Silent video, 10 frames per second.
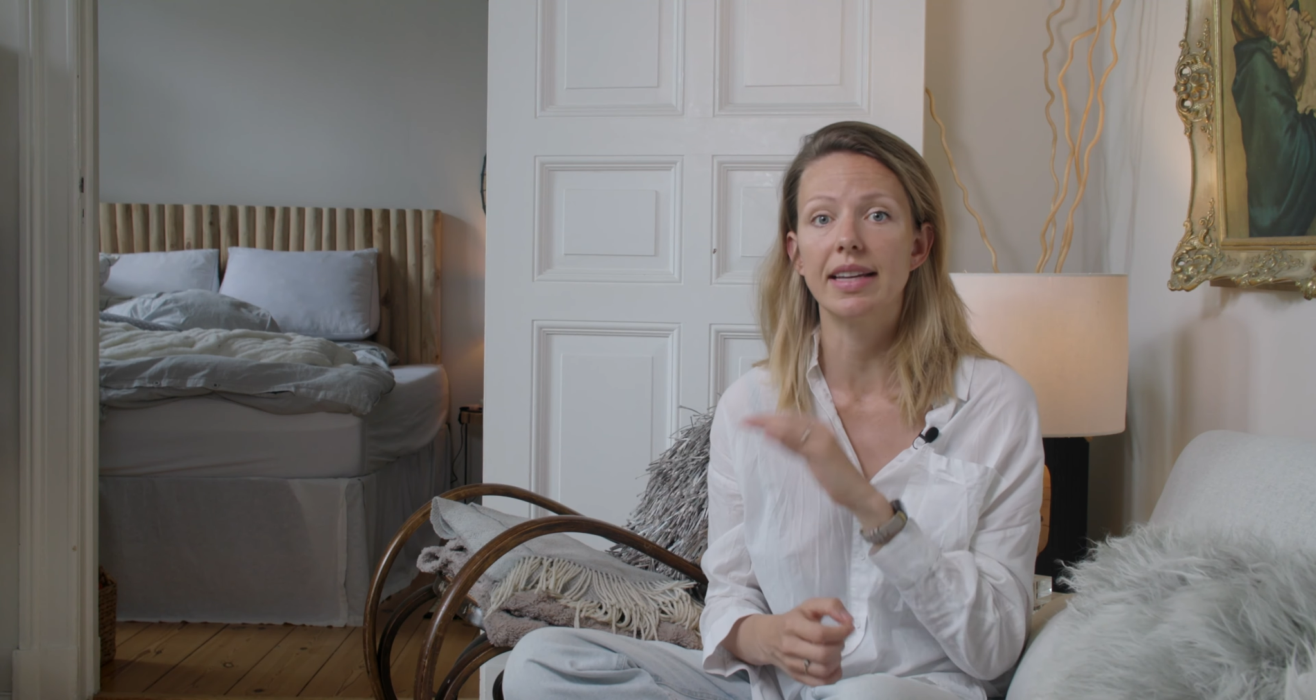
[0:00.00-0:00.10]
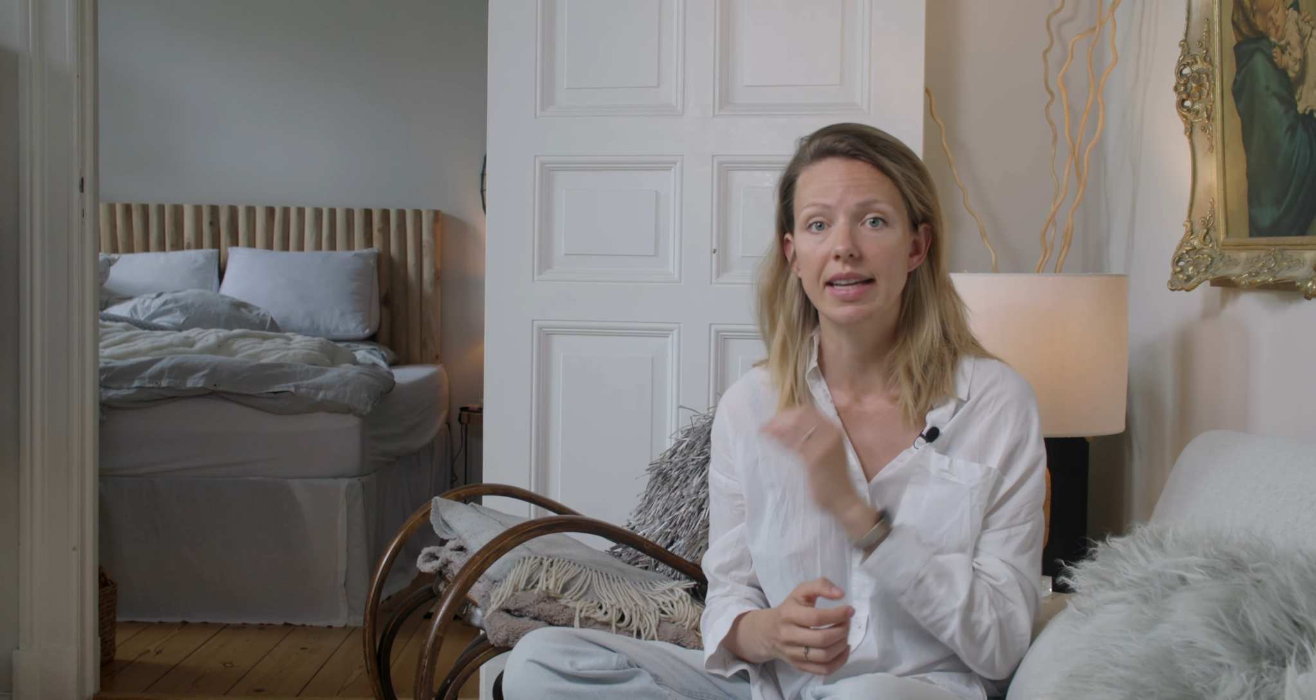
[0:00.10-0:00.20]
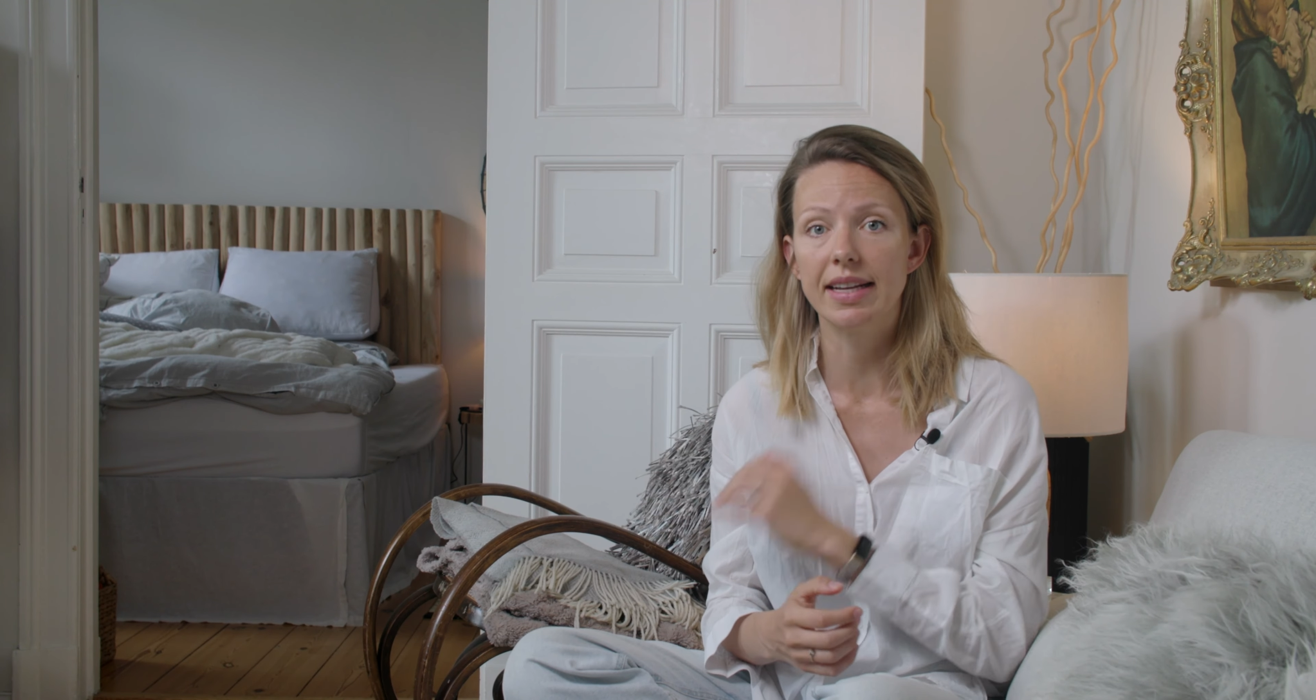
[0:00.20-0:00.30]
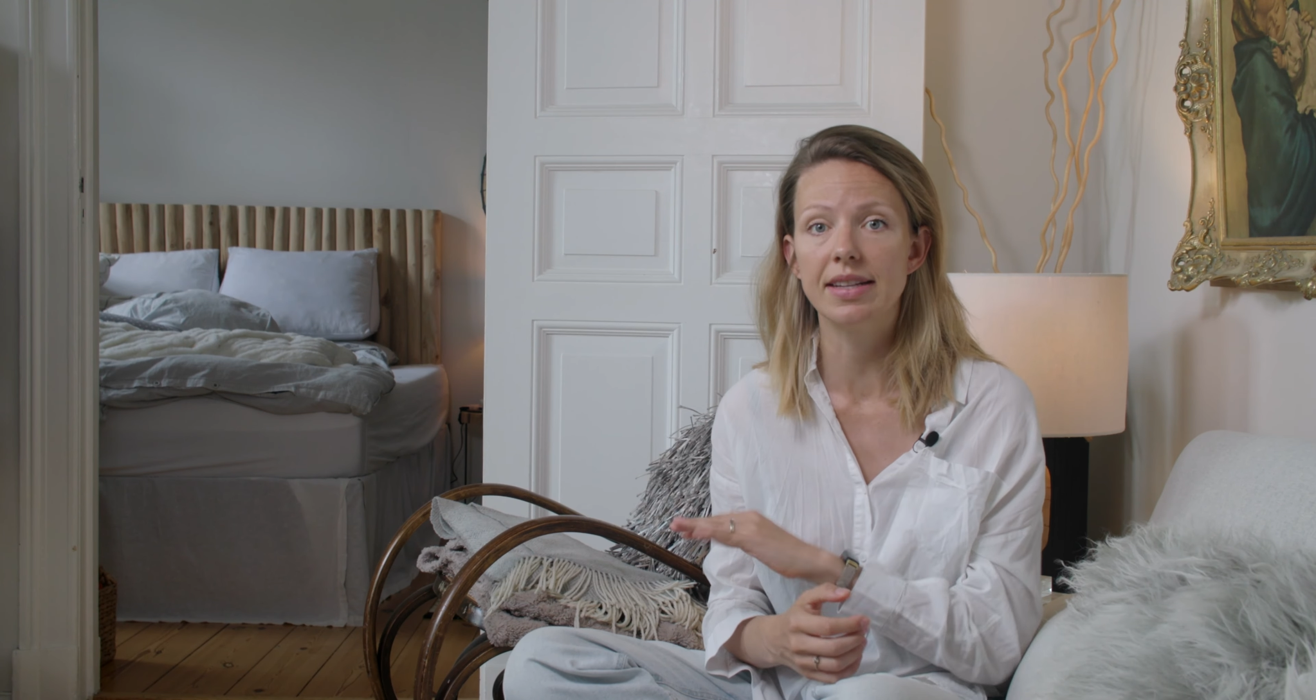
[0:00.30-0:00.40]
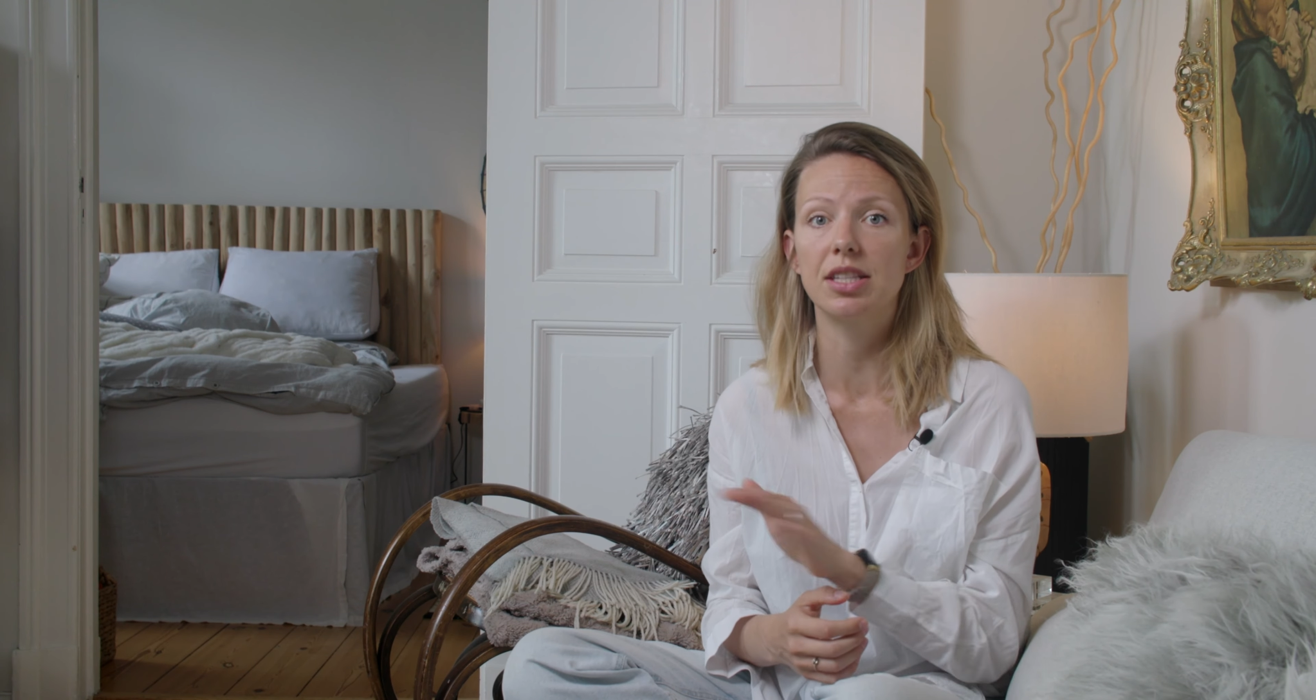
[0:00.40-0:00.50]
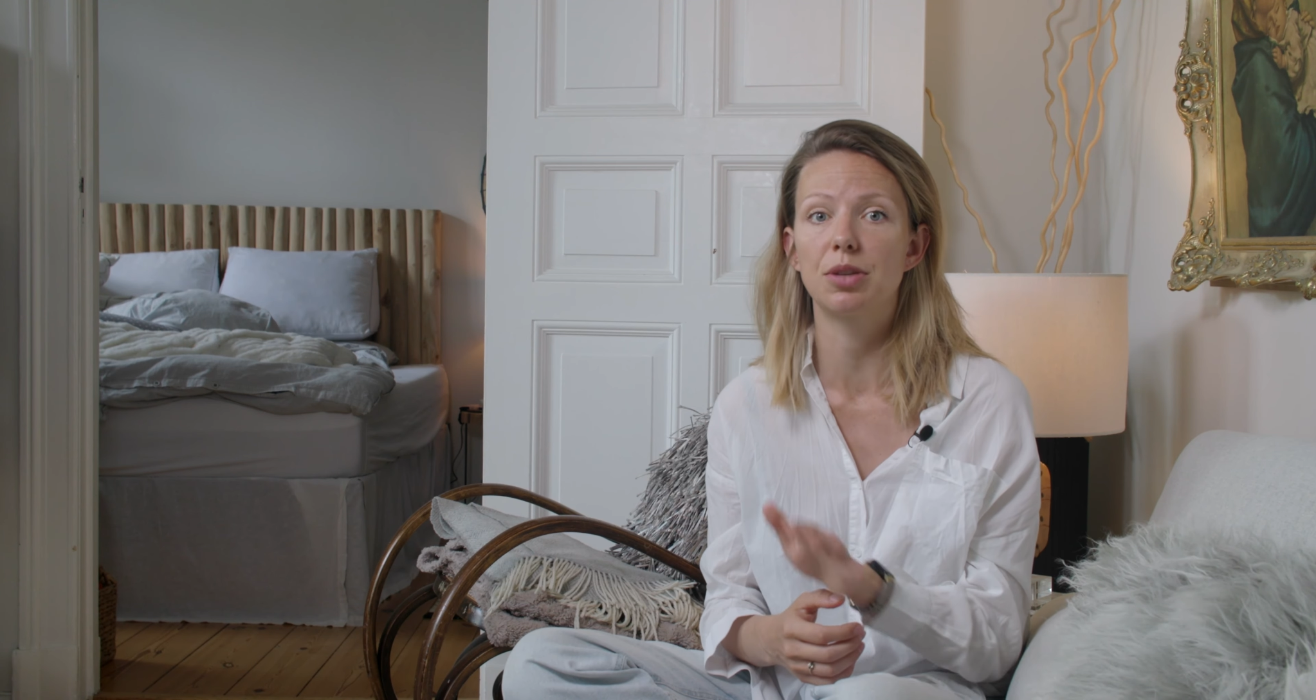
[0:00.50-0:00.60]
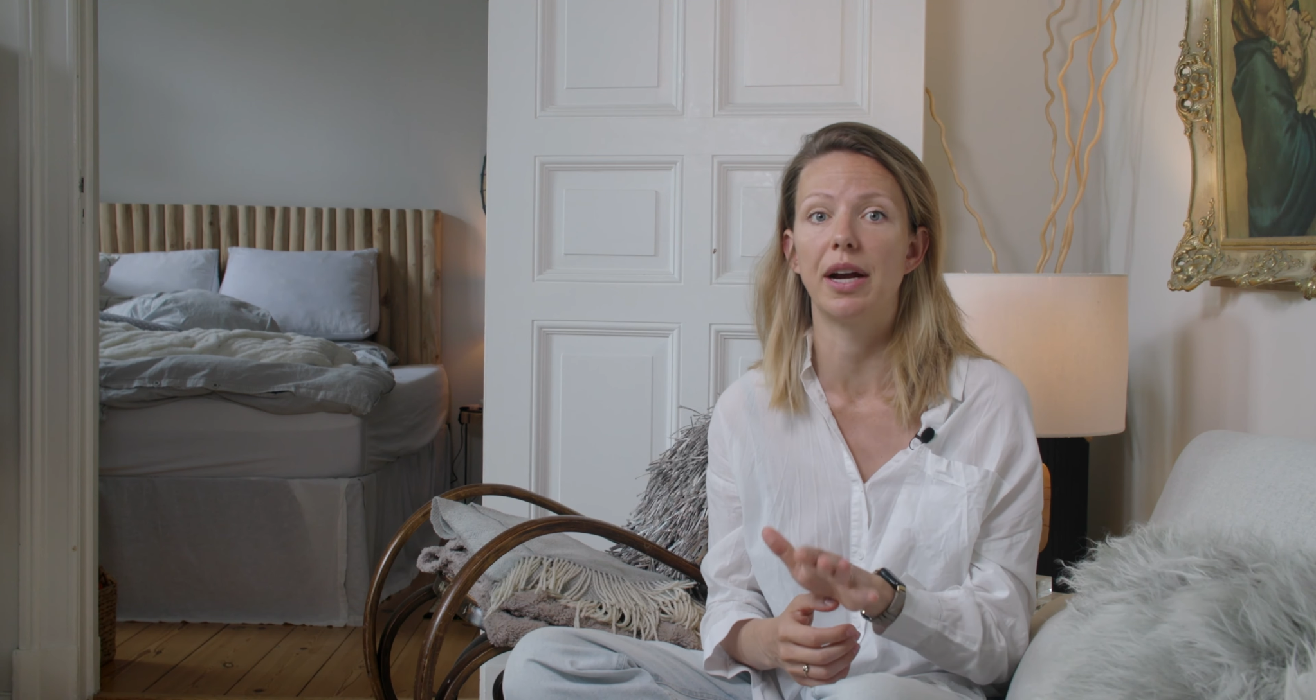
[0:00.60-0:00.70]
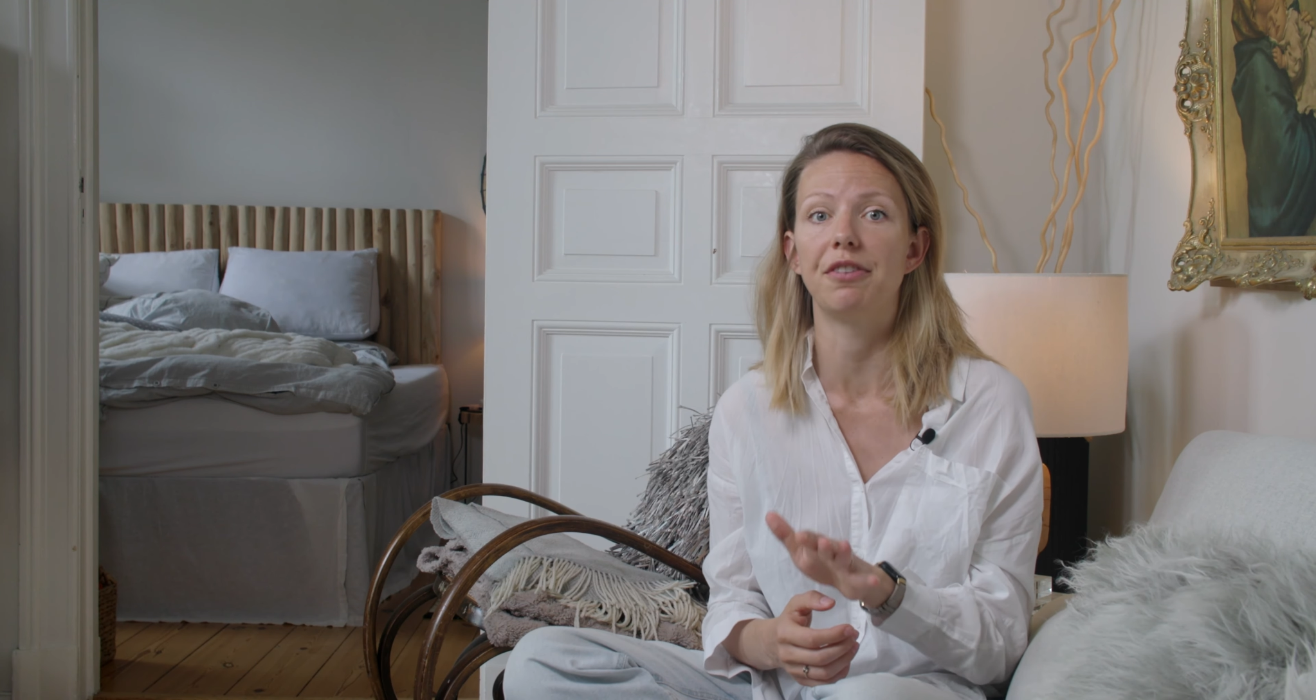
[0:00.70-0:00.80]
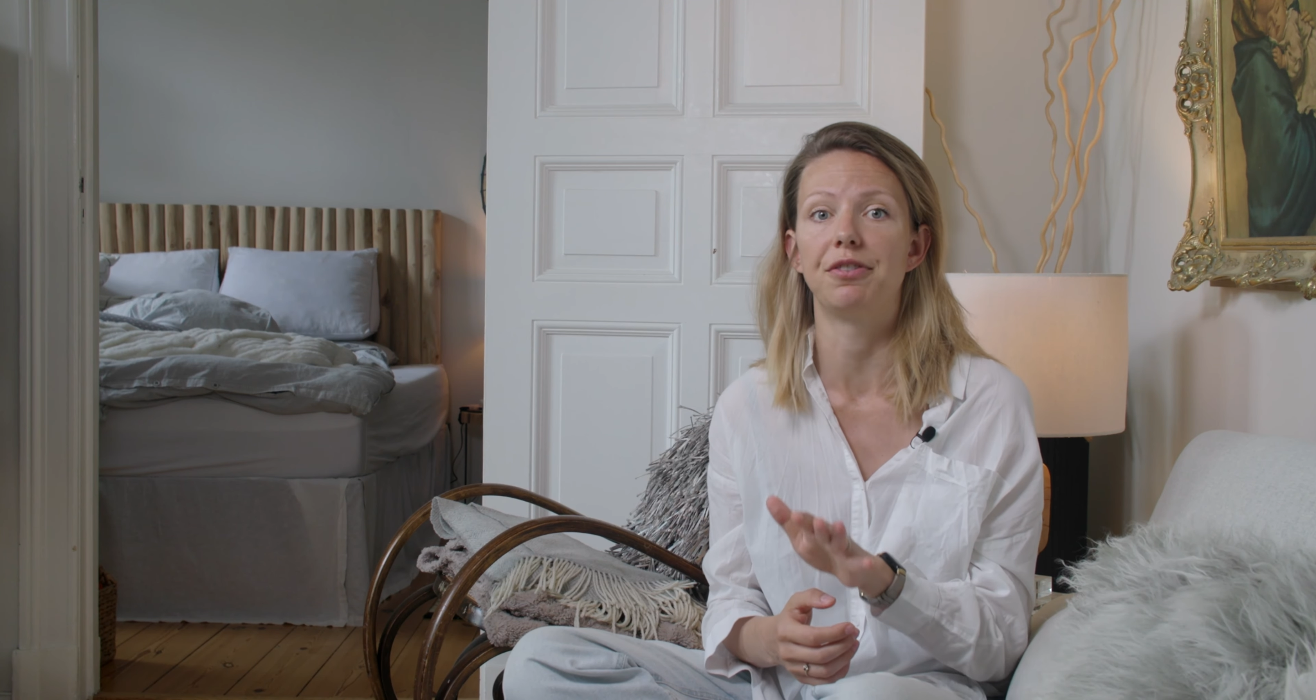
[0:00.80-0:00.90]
hidden square